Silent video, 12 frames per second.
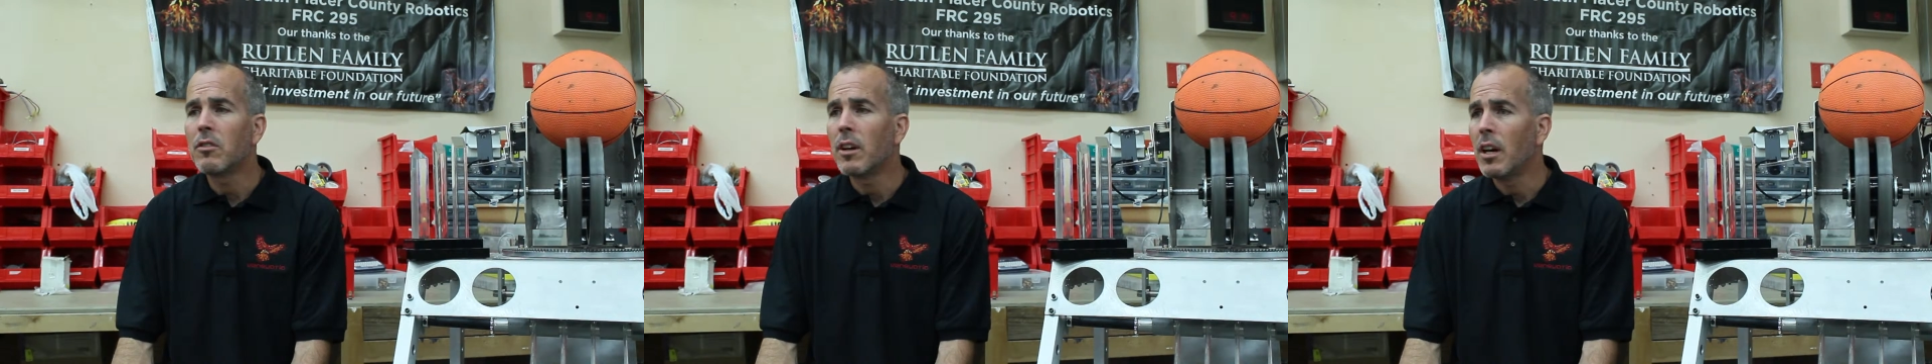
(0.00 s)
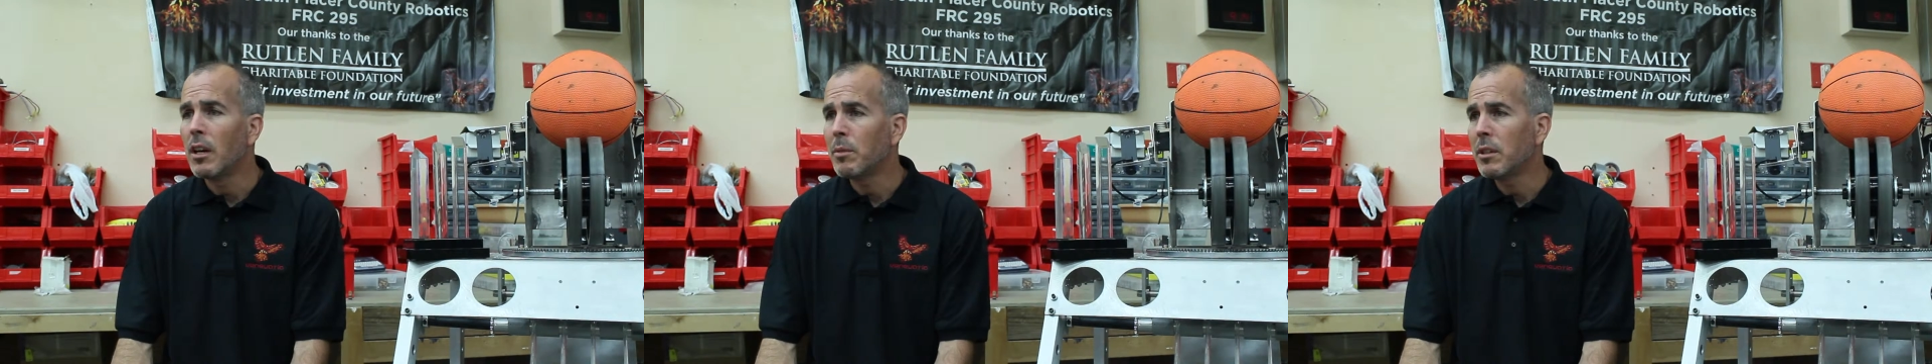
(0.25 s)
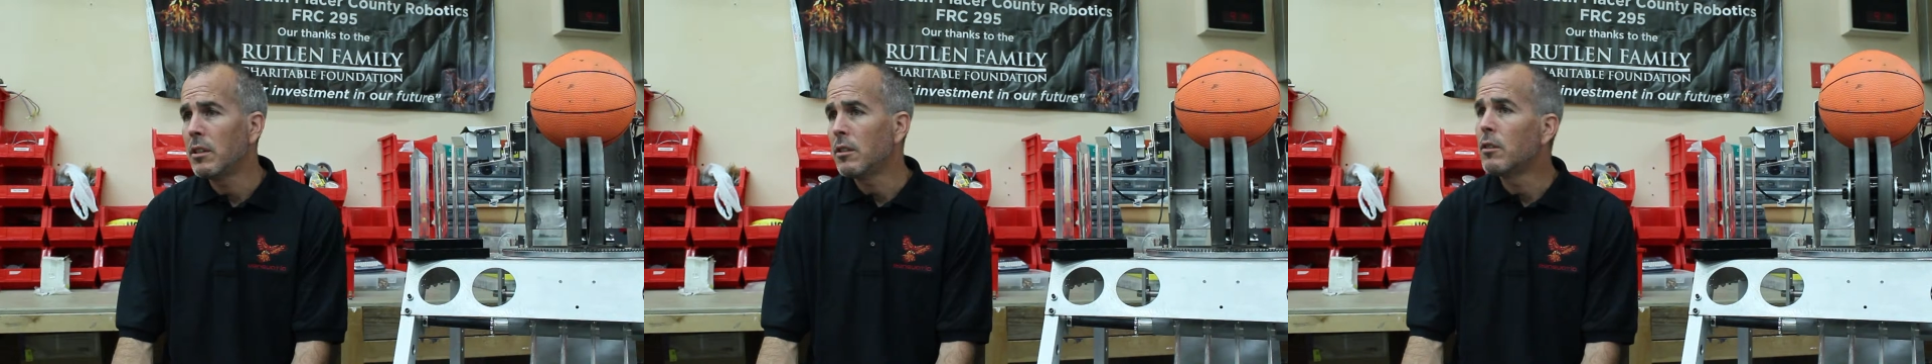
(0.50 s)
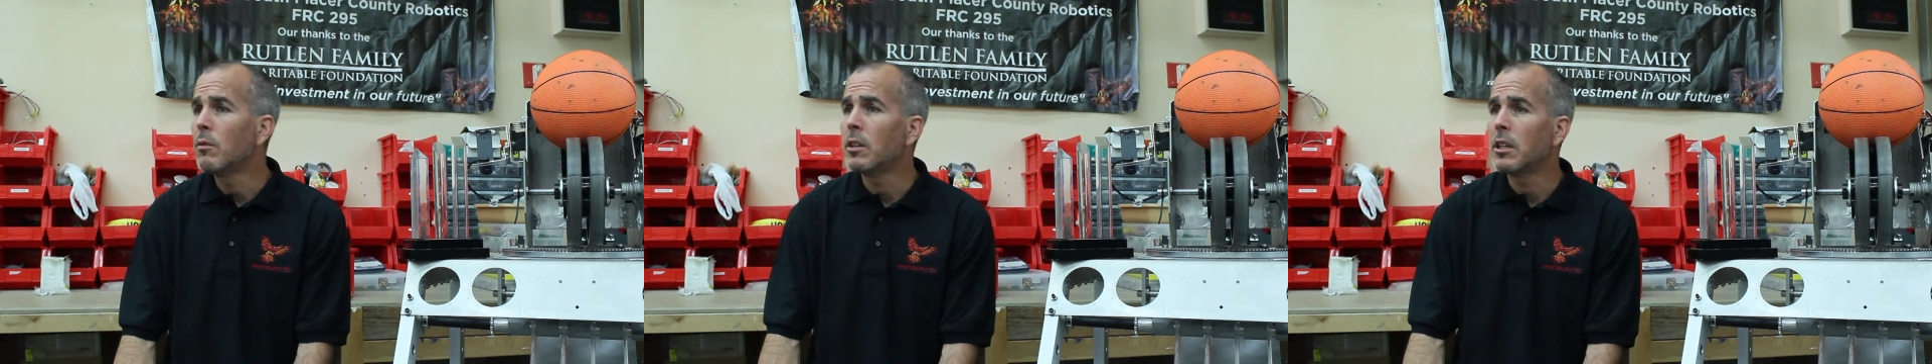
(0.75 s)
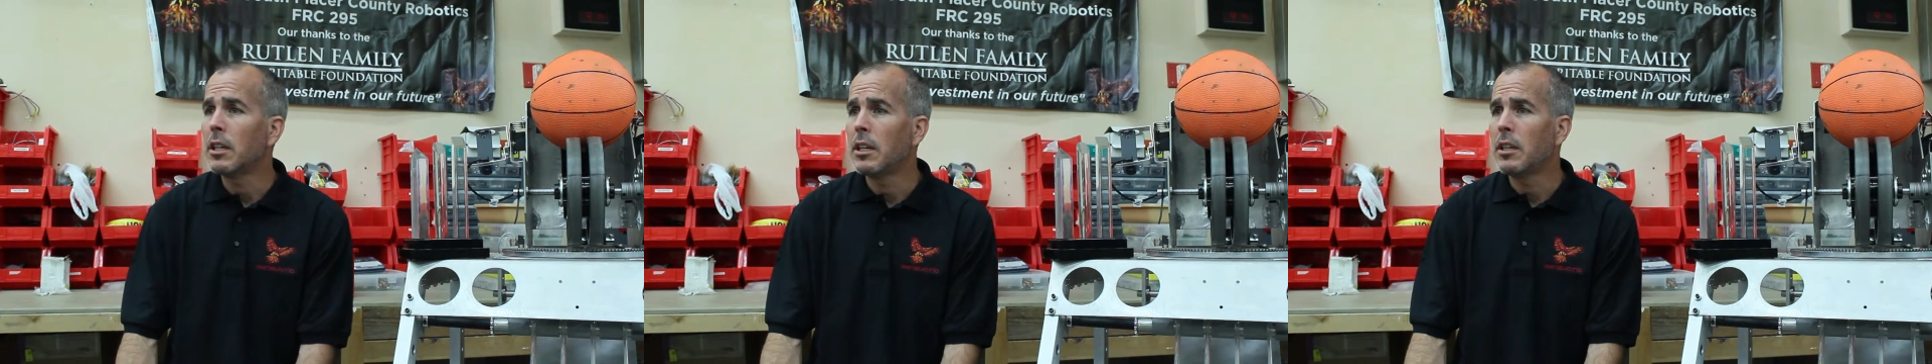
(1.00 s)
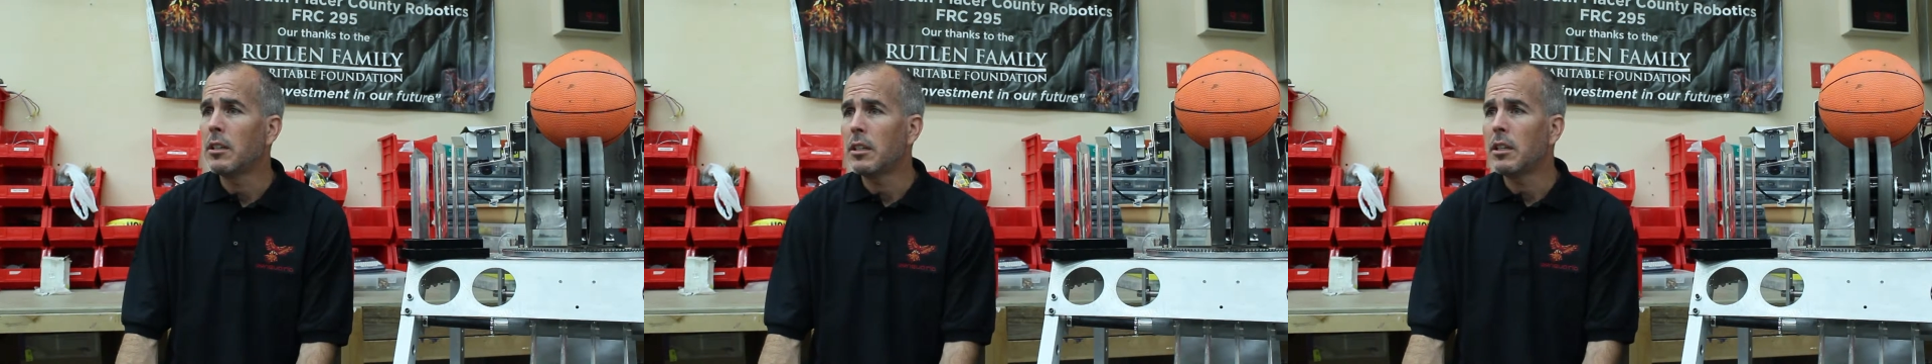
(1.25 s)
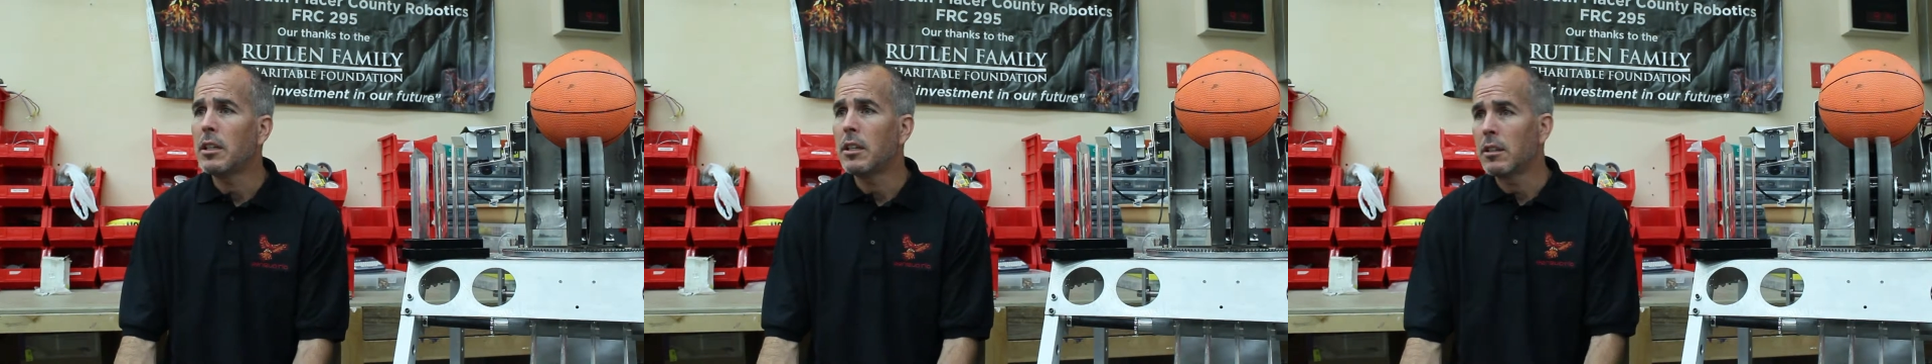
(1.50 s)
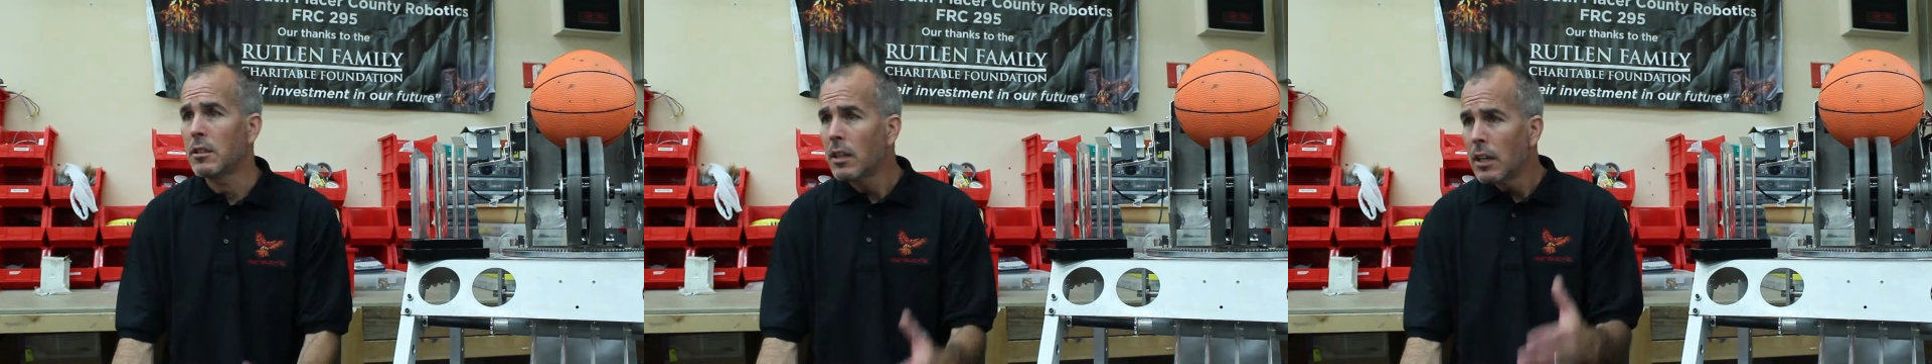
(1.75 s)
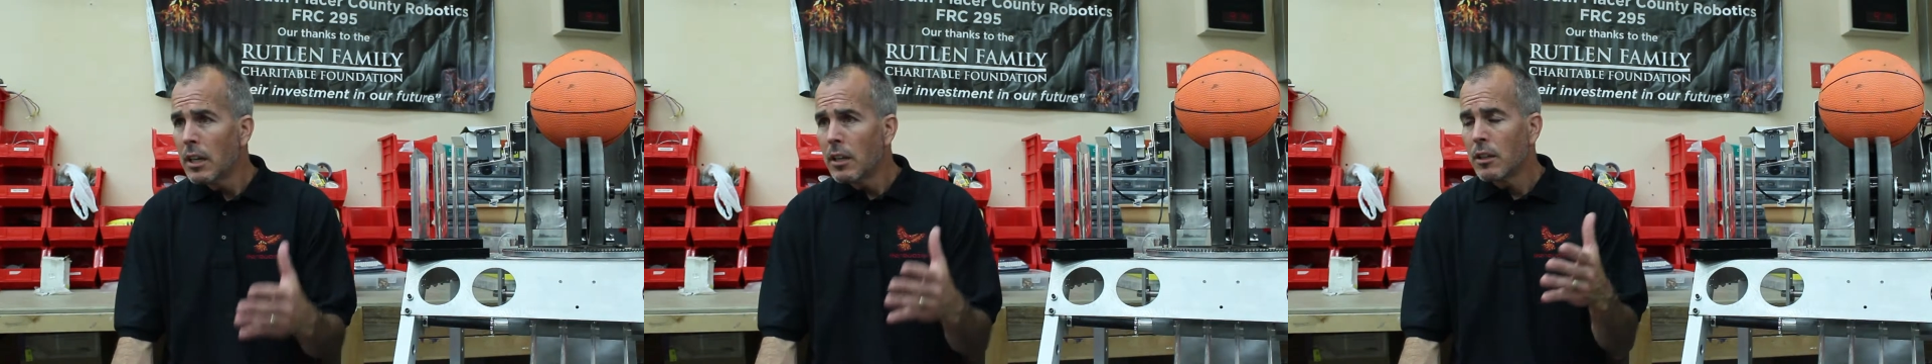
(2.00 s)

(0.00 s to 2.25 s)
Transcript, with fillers: job in going ahead and